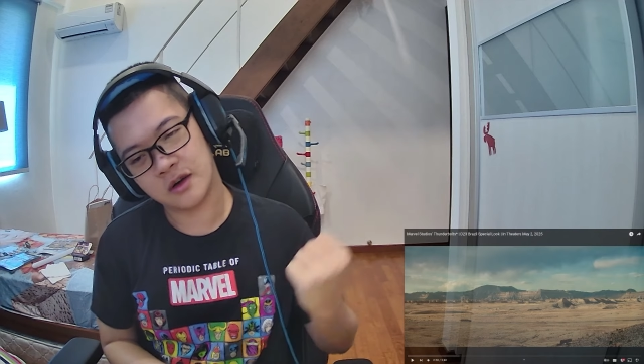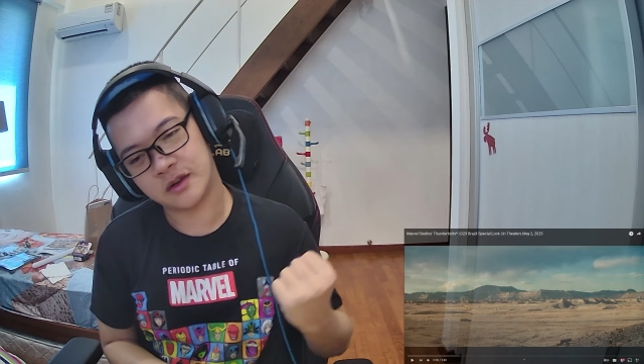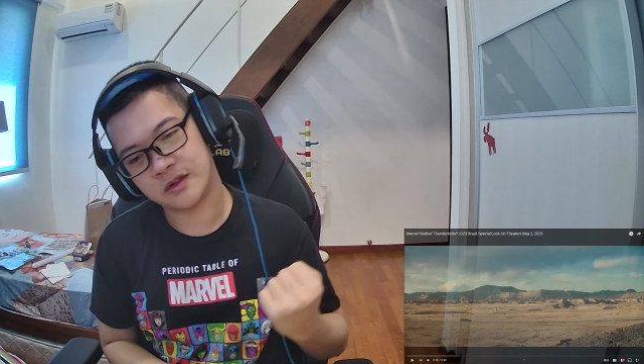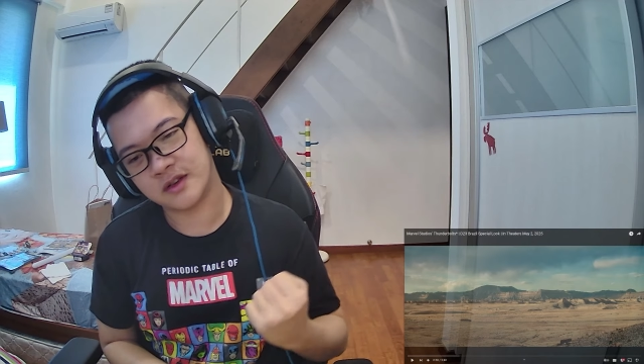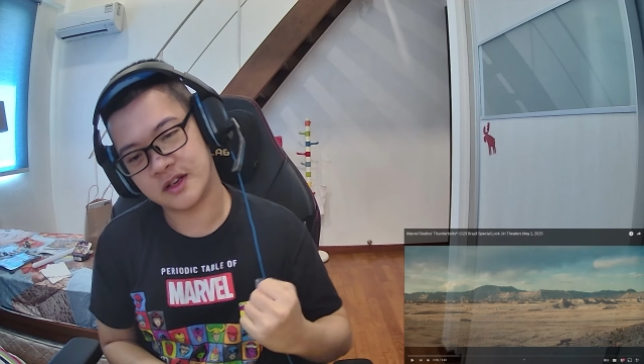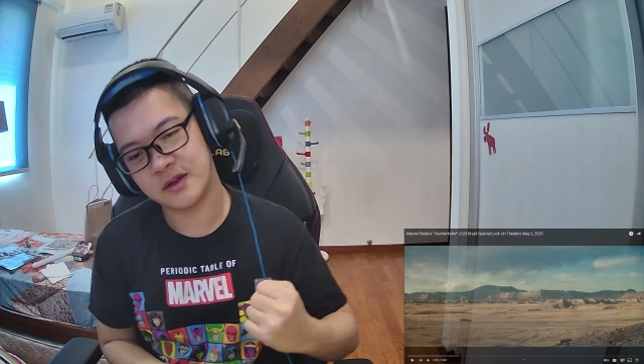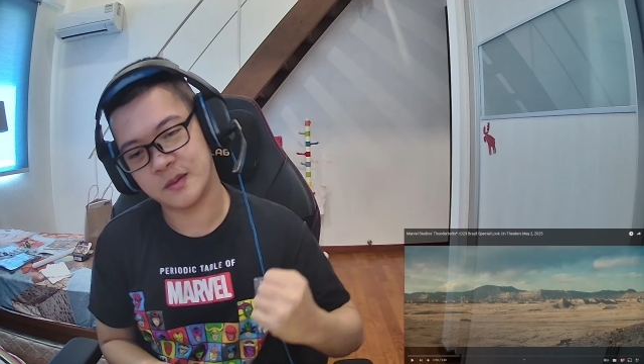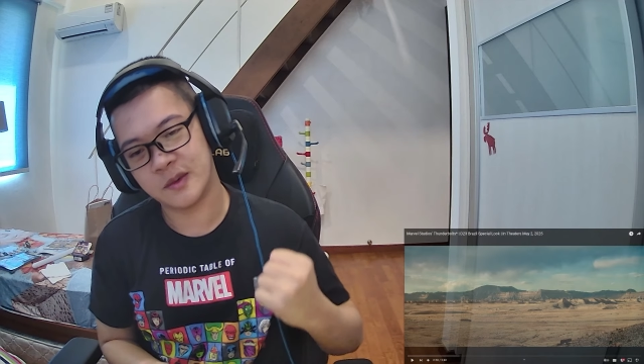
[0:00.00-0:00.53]
So
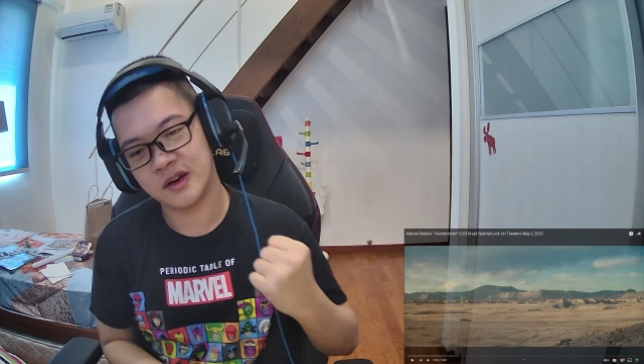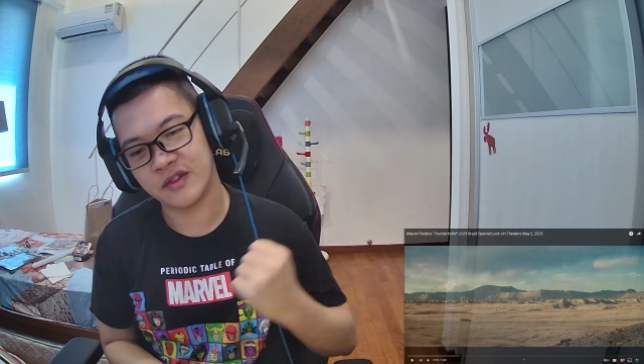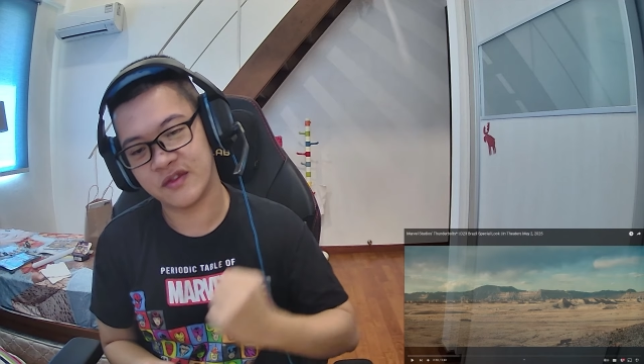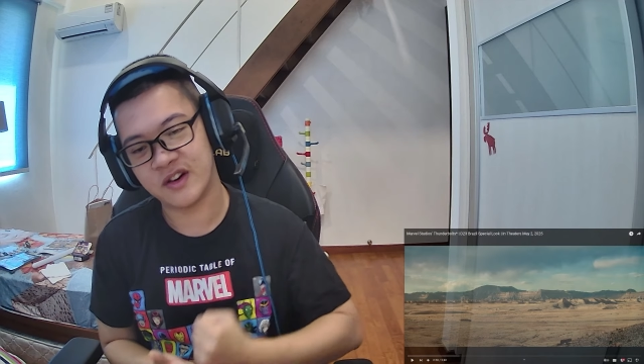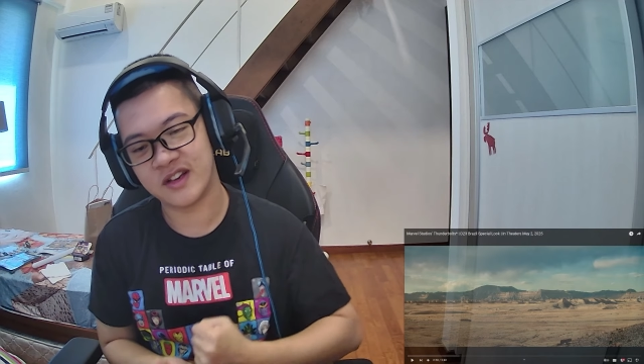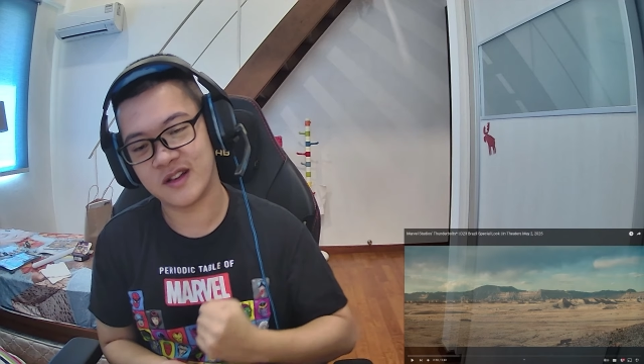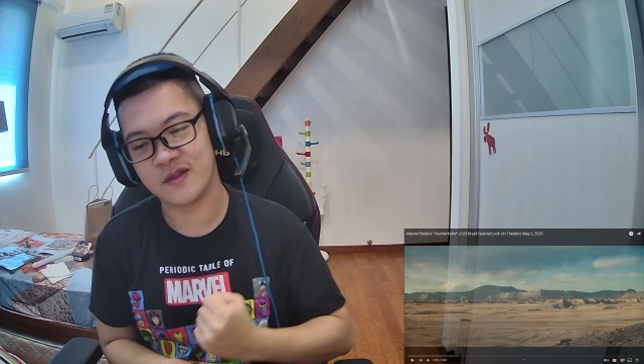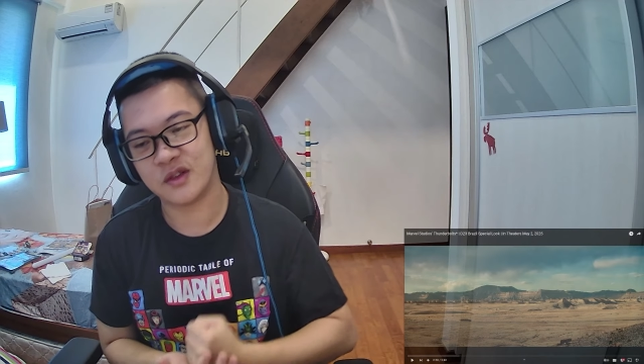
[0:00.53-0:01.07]
this will be the
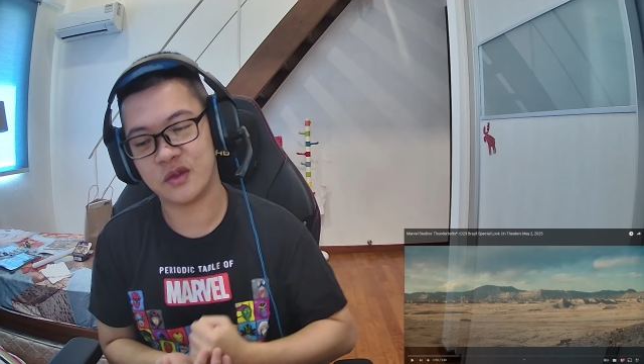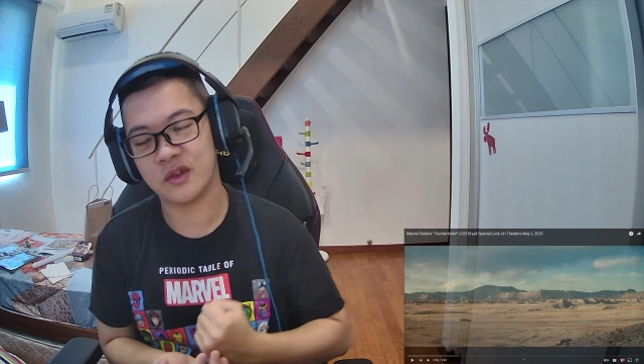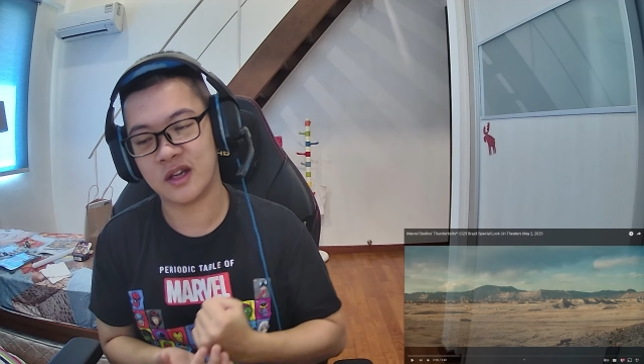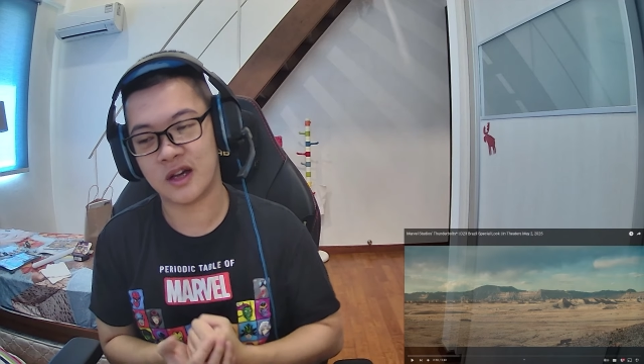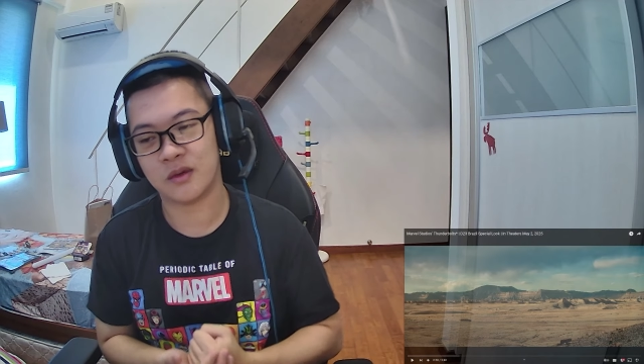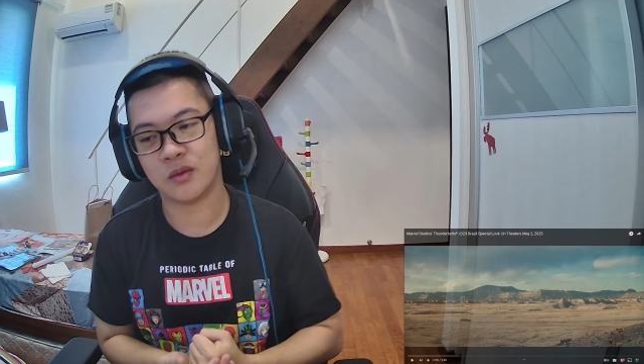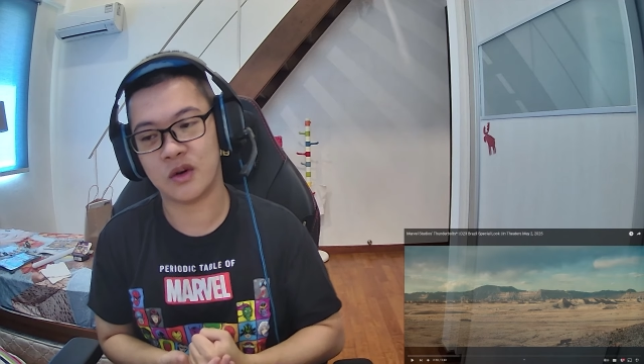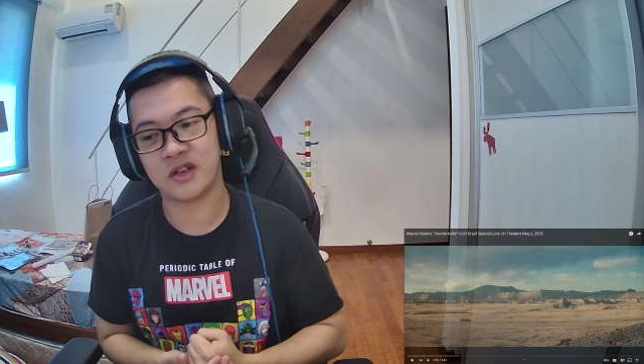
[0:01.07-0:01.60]
first MCU thing
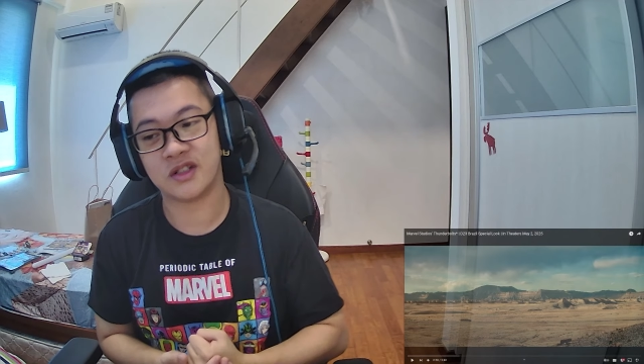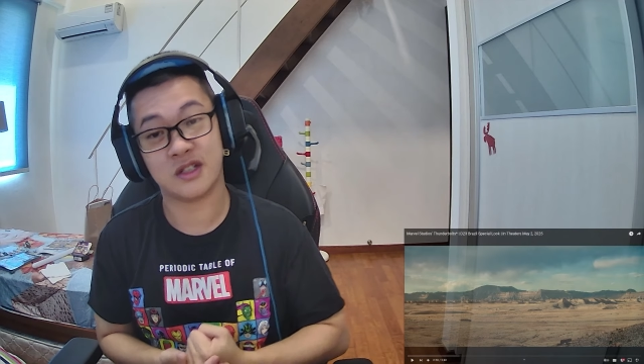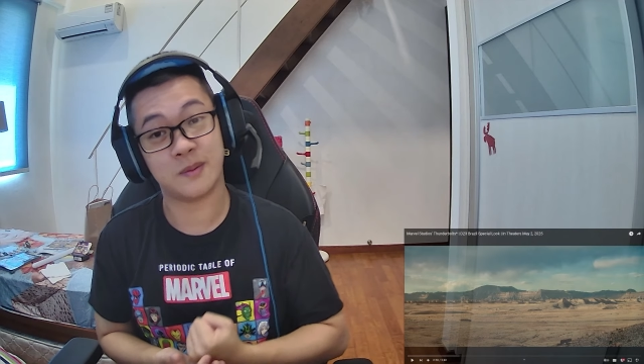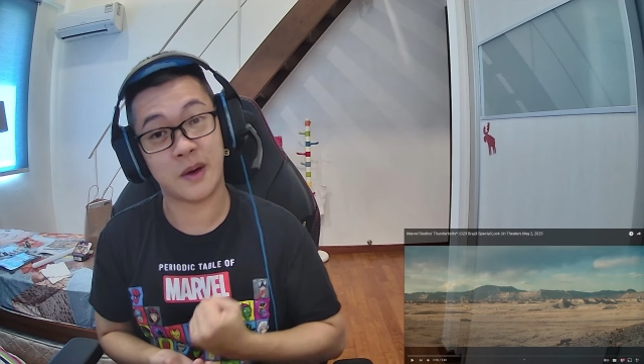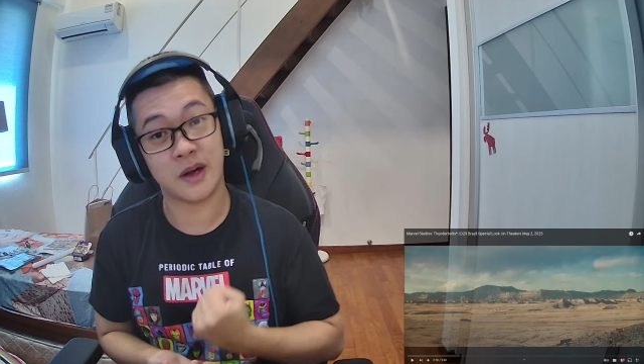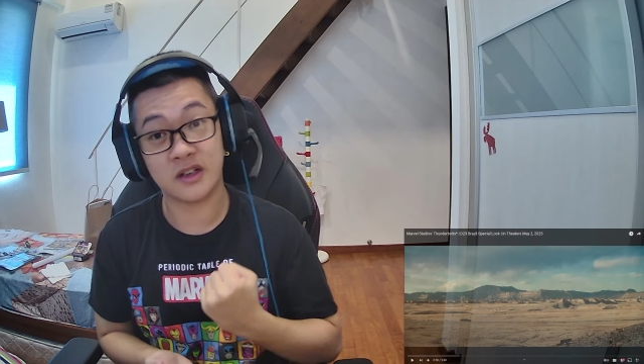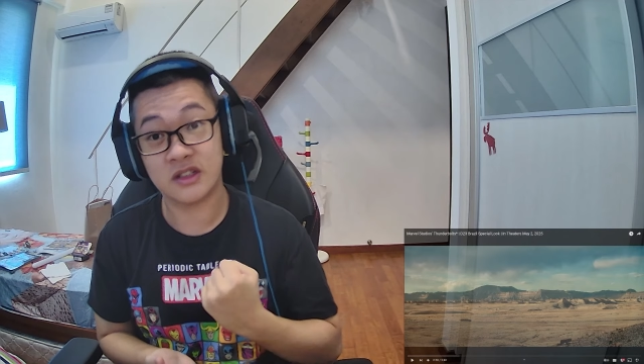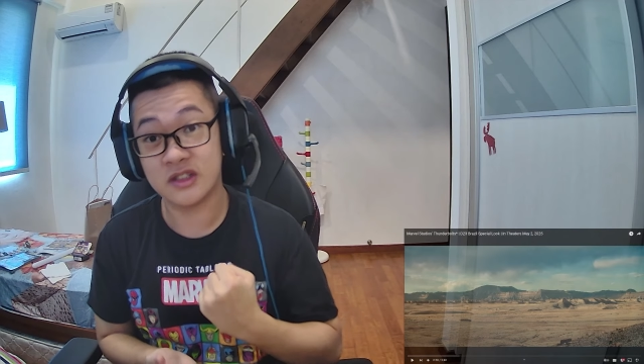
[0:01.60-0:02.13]
I've watched in
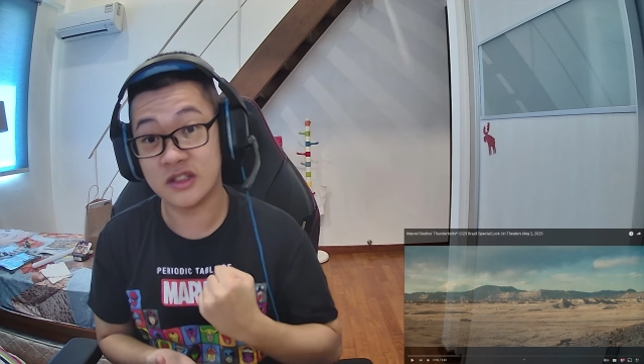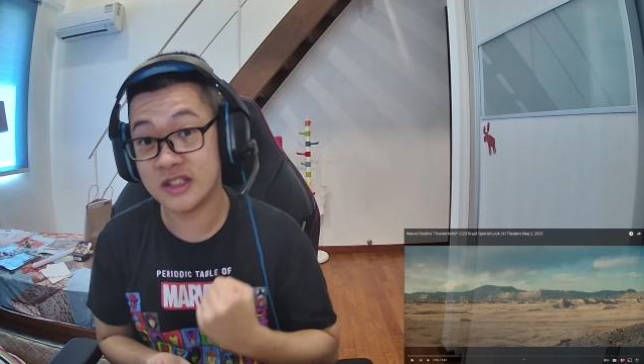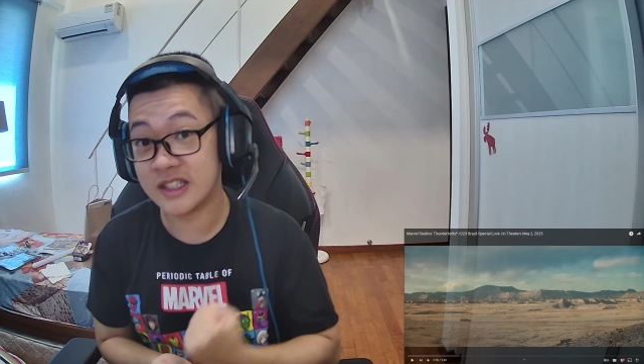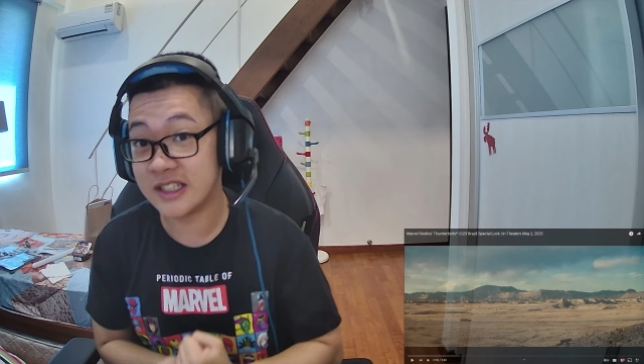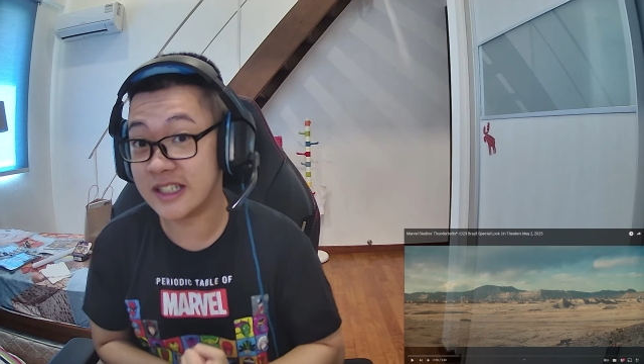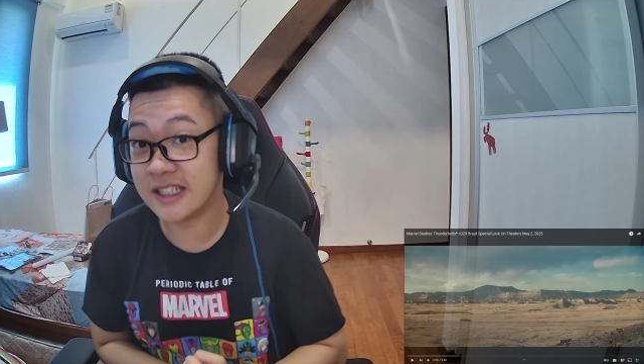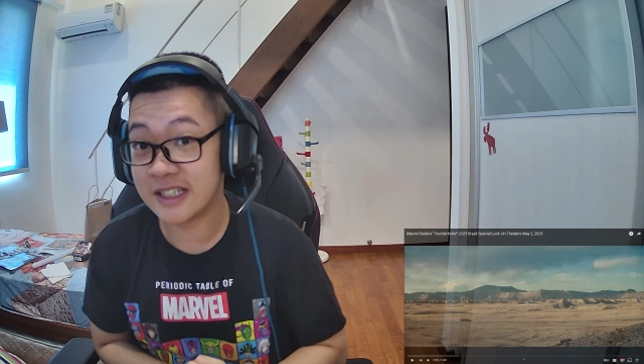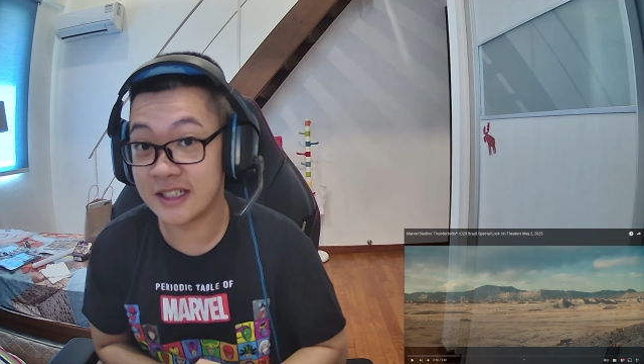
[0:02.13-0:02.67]
about a good
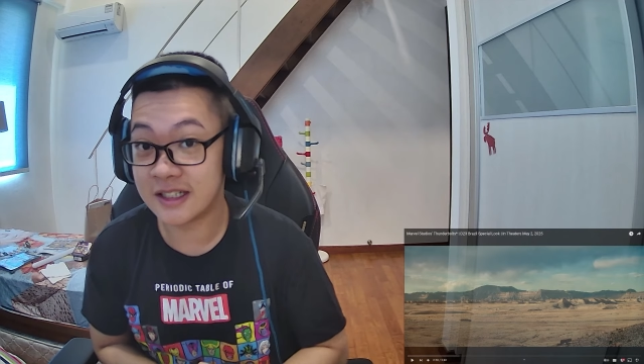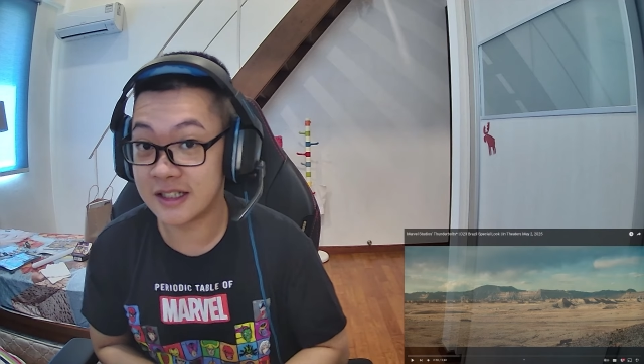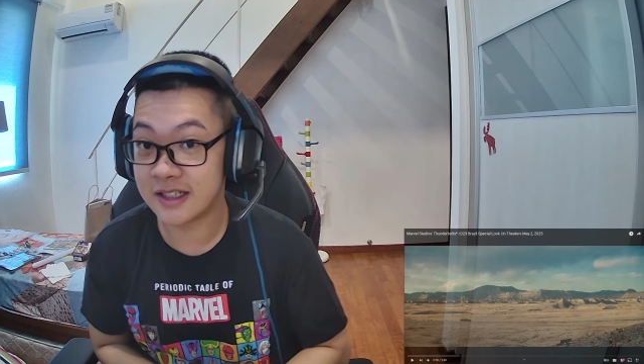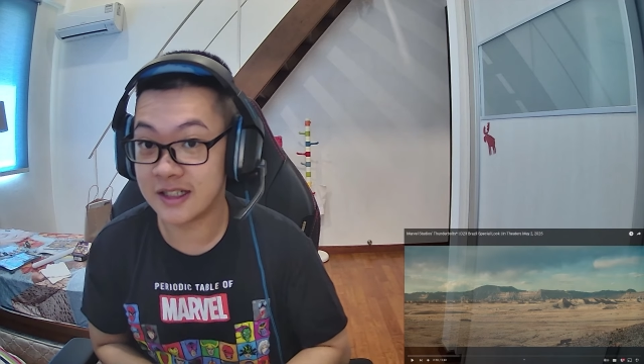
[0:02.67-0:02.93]
year,